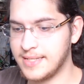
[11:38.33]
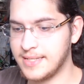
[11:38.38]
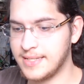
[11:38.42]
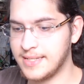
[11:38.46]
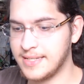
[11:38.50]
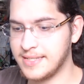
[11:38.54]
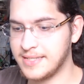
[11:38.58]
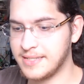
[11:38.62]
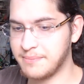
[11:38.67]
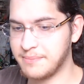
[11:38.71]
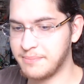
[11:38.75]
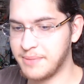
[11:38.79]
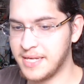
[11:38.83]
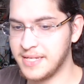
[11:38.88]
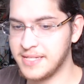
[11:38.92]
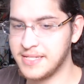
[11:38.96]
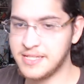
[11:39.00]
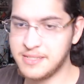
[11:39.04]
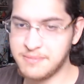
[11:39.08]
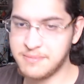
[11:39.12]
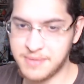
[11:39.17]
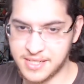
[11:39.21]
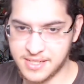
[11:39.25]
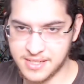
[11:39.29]
It
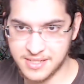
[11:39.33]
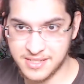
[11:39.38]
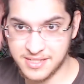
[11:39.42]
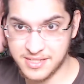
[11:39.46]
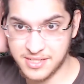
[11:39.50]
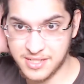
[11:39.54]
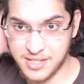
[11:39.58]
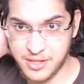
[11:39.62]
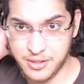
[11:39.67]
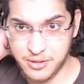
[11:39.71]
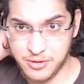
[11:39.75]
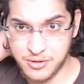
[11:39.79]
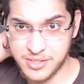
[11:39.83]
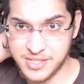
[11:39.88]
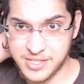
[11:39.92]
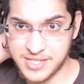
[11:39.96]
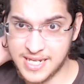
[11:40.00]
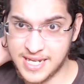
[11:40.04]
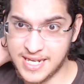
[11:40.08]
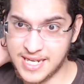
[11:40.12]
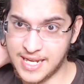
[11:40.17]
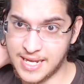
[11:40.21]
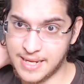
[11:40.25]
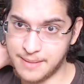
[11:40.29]
depends, because
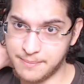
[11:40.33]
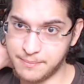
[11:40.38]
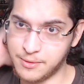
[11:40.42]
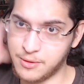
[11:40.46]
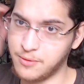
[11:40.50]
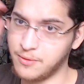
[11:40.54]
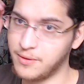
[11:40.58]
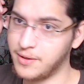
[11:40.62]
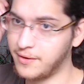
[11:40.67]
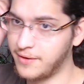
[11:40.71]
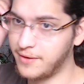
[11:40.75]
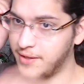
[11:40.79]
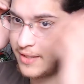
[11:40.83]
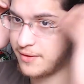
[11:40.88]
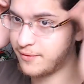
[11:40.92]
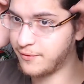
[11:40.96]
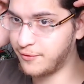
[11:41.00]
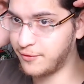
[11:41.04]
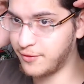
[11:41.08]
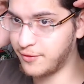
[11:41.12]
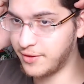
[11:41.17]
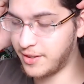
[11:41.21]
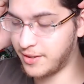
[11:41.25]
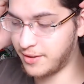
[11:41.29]
Thursday I'm going in
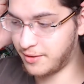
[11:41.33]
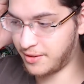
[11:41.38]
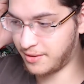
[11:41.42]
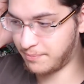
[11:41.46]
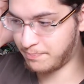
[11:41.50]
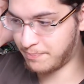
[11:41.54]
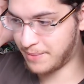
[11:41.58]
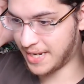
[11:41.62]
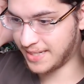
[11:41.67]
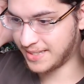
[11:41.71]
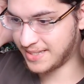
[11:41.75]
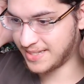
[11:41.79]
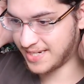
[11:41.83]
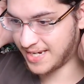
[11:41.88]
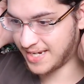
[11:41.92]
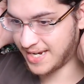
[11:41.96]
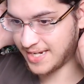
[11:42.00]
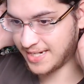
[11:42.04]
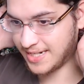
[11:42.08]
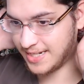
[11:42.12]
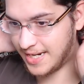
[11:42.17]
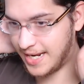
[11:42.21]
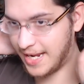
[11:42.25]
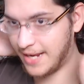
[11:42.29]
for another PET
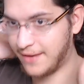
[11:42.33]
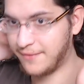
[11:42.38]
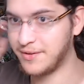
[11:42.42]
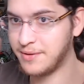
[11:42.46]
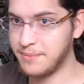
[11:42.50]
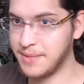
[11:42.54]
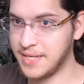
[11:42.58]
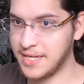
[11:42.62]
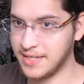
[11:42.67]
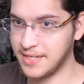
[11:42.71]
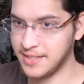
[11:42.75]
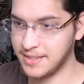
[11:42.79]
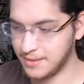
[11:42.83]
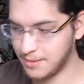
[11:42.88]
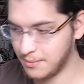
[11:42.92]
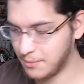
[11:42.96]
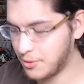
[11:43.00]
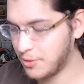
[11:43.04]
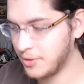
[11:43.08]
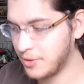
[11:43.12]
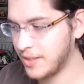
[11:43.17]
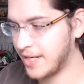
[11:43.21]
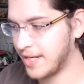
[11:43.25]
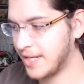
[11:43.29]
scan and I have to be in the
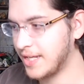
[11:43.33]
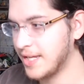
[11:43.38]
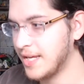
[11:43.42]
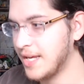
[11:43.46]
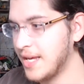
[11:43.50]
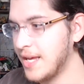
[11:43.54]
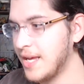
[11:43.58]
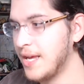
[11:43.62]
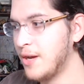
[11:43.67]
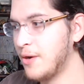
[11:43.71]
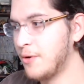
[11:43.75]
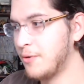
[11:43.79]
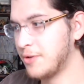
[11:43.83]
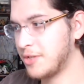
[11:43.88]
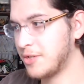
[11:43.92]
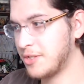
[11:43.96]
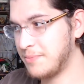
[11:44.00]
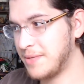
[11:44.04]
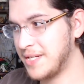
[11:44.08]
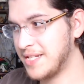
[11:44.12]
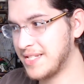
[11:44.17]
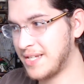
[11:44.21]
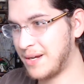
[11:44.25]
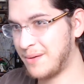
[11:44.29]
morning, which
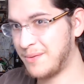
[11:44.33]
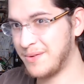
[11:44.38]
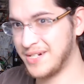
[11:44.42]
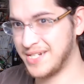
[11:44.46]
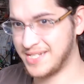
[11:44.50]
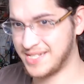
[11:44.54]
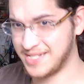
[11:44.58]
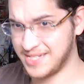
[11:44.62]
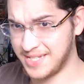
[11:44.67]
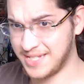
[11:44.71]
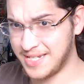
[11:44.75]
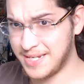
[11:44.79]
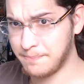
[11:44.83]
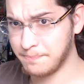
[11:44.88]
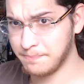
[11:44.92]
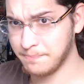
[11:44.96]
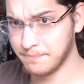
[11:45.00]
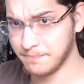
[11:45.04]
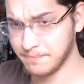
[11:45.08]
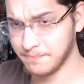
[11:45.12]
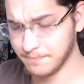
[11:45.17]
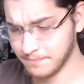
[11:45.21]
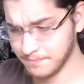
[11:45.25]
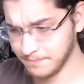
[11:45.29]
means I want to sleep.
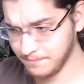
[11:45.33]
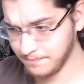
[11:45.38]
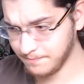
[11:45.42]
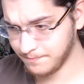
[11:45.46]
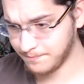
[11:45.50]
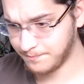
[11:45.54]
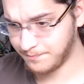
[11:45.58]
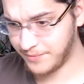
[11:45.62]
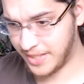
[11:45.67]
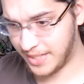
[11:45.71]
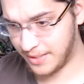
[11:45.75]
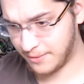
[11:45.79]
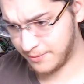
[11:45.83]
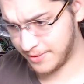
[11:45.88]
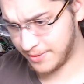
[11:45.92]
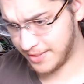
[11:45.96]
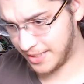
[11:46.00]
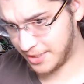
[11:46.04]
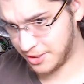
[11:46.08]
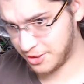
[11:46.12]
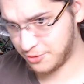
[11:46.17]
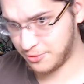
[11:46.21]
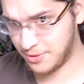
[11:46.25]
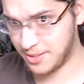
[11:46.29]
And when
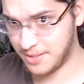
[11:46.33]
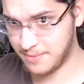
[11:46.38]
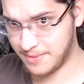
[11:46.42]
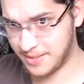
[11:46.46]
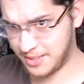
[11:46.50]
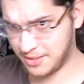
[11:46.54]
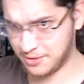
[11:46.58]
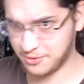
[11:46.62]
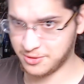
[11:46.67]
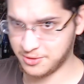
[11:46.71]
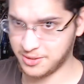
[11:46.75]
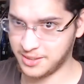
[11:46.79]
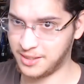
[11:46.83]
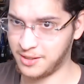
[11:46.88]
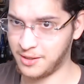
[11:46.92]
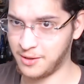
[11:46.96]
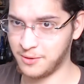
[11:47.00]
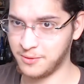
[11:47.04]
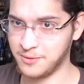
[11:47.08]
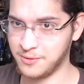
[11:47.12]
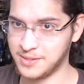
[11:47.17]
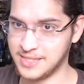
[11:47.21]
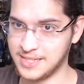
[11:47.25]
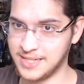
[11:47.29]
I stream, it usually
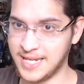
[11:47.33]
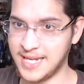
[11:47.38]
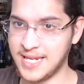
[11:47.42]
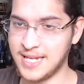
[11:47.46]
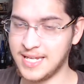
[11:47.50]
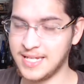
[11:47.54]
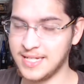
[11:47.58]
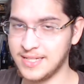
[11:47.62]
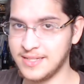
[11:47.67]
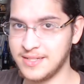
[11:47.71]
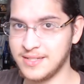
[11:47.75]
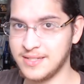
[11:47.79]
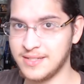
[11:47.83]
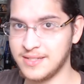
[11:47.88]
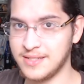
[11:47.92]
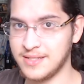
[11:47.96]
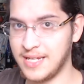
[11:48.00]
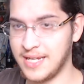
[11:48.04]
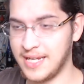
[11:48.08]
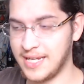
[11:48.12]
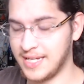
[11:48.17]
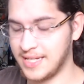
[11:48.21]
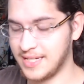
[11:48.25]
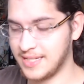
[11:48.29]
goes late
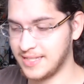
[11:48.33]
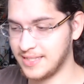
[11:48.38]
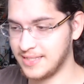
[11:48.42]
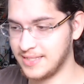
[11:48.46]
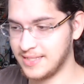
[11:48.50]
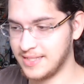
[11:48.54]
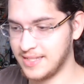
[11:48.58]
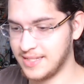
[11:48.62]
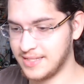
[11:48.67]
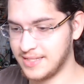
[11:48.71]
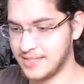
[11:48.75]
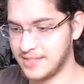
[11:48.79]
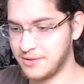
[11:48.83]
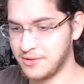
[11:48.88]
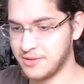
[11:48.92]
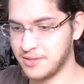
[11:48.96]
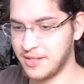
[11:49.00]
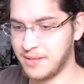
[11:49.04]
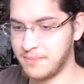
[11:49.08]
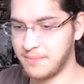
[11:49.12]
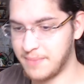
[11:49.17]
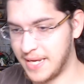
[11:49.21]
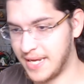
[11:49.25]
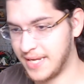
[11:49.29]
and it's
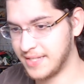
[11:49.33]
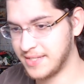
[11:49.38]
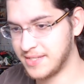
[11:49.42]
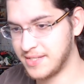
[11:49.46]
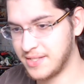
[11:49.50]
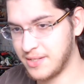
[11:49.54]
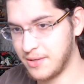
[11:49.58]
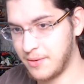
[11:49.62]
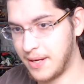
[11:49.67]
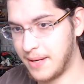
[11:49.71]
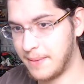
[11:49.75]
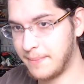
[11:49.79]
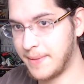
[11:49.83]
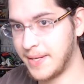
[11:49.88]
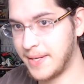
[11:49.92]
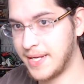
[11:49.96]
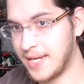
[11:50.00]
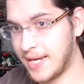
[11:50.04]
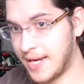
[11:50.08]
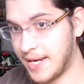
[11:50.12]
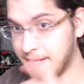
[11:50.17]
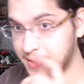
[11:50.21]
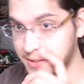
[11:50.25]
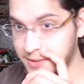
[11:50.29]
usually bad. So I
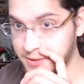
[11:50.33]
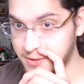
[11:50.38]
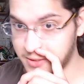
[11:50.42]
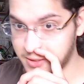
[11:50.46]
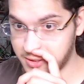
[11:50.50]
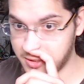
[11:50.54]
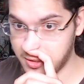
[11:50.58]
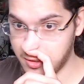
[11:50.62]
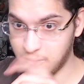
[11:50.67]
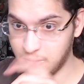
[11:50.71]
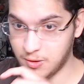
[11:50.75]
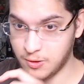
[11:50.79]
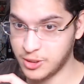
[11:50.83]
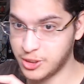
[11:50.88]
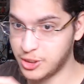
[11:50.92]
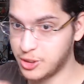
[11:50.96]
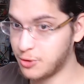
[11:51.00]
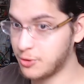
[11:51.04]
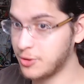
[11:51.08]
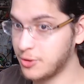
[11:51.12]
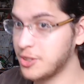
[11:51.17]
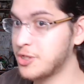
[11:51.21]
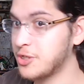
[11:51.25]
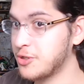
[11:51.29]
might either just do a
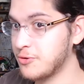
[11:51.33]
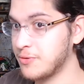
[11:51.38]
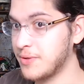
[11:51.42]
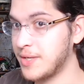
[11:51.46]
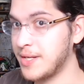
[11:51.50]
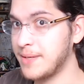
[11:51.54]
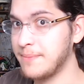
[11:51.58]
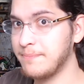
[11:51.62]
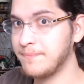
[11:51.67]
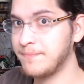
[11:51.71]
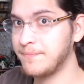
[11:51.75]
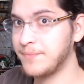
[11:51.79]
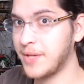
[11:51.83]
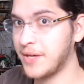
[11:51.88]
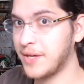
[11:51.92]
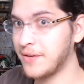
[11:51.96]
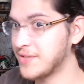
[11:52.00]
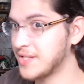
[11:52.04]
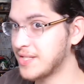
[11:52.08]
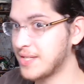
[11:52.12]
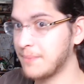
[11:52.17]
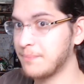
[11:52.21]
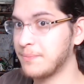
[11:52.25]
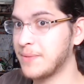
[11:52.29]
short stream of
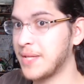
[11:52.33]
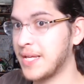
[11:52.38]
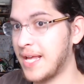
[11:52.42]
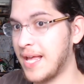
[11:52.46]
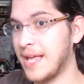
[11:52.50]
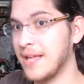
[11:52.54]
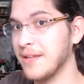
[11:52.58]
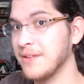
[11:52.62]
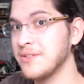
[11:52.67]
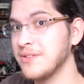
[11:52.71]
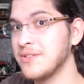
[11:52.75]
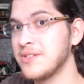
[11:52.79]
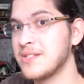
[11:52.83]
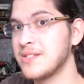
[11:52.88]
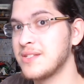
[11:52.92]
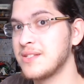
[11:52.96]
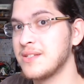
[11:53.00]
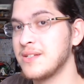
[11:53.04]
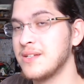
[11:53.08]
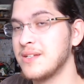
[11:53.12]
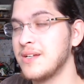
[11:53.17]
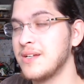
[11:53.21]
something else